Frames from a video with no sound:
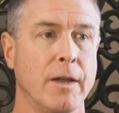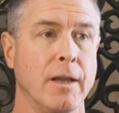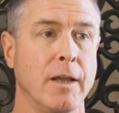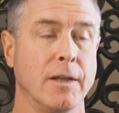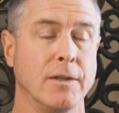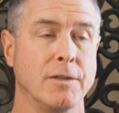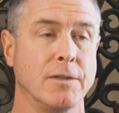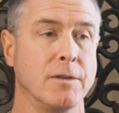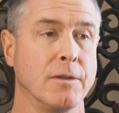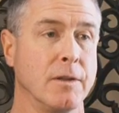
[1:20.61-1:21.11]

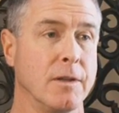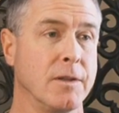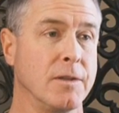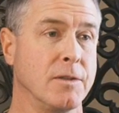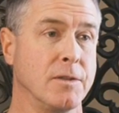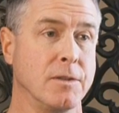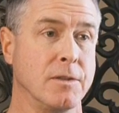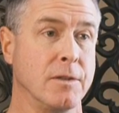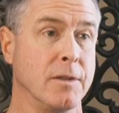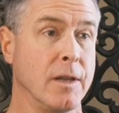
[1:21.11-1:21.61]
This
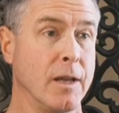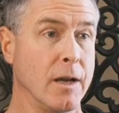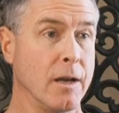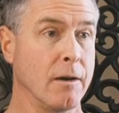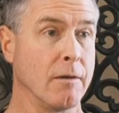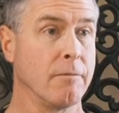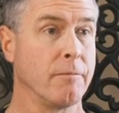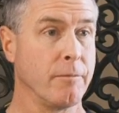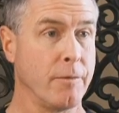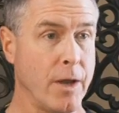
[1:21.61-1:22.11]
is
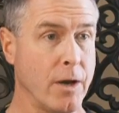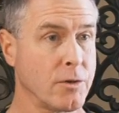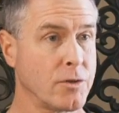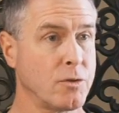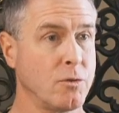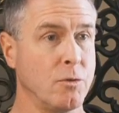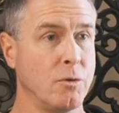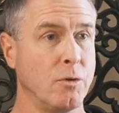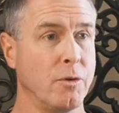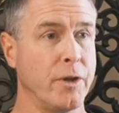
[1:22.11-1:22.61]
their
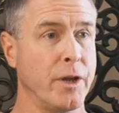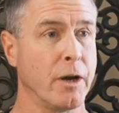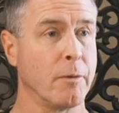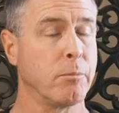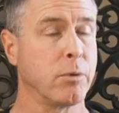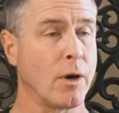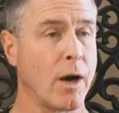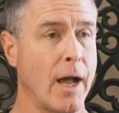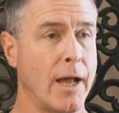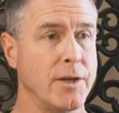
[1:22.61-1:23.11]
school, their
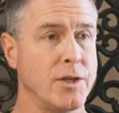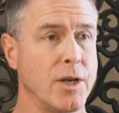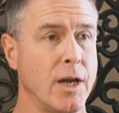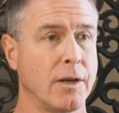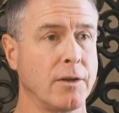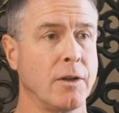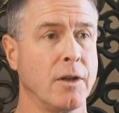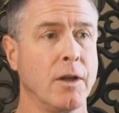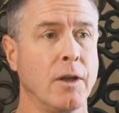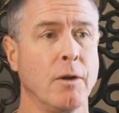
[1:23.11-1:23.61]

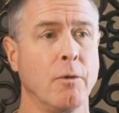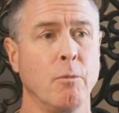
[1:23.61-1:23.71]
project.